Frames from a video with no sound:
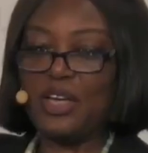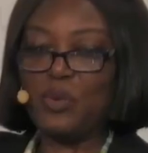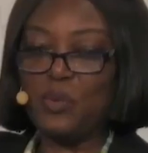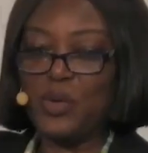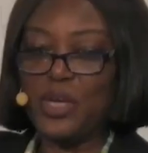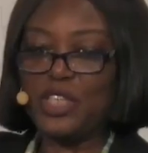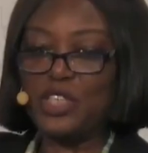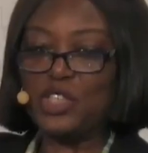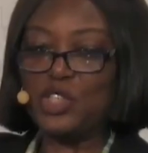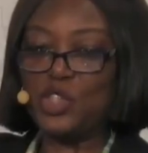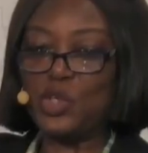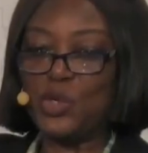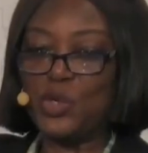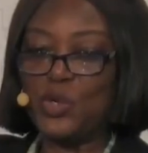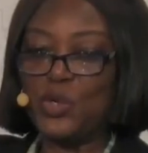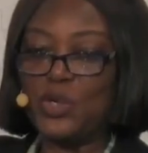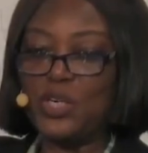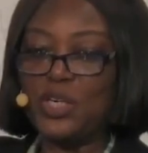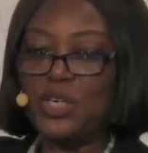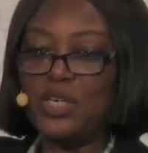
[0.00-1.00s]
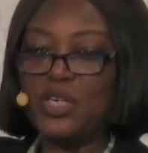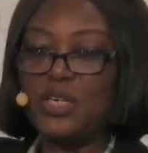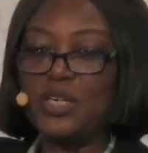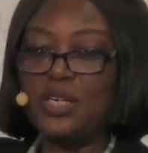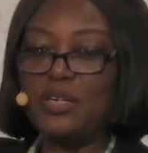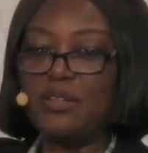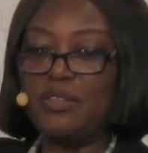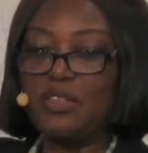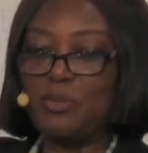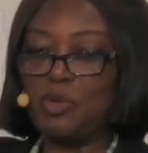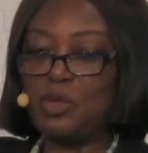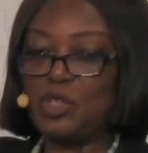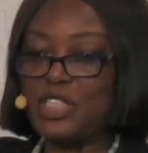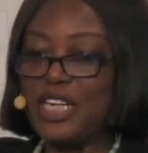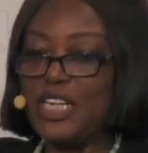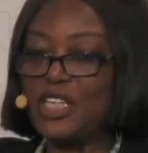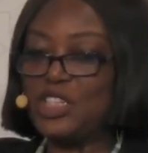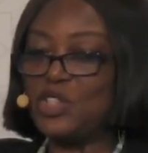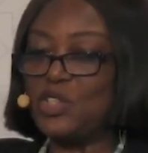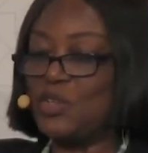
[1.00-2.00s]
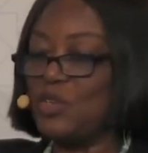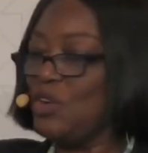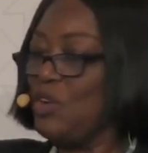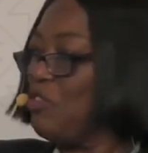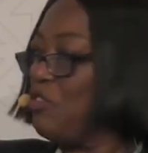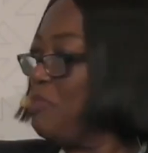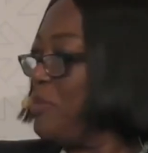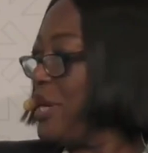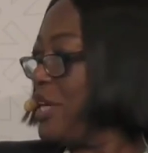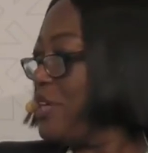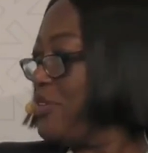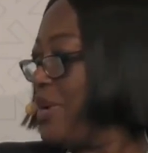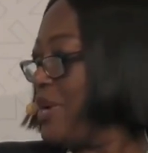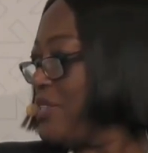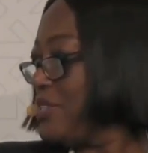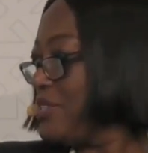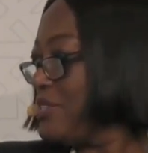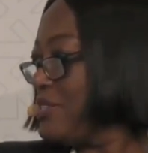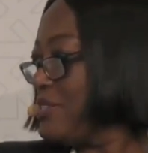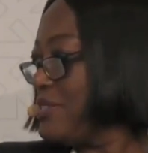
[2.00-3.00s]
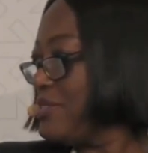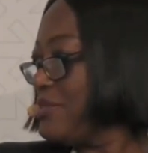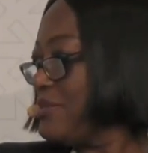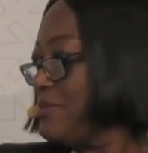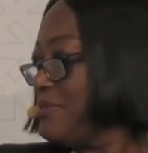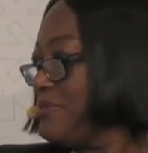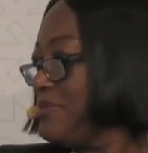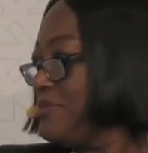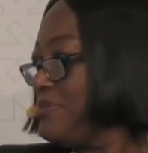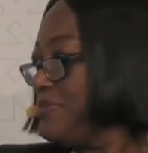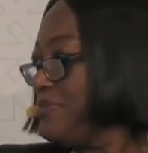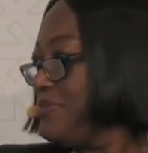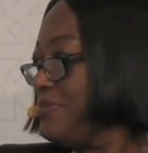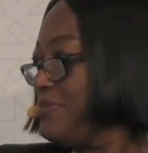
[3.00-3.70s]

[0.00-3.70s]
How can we ensure the protection of migrants?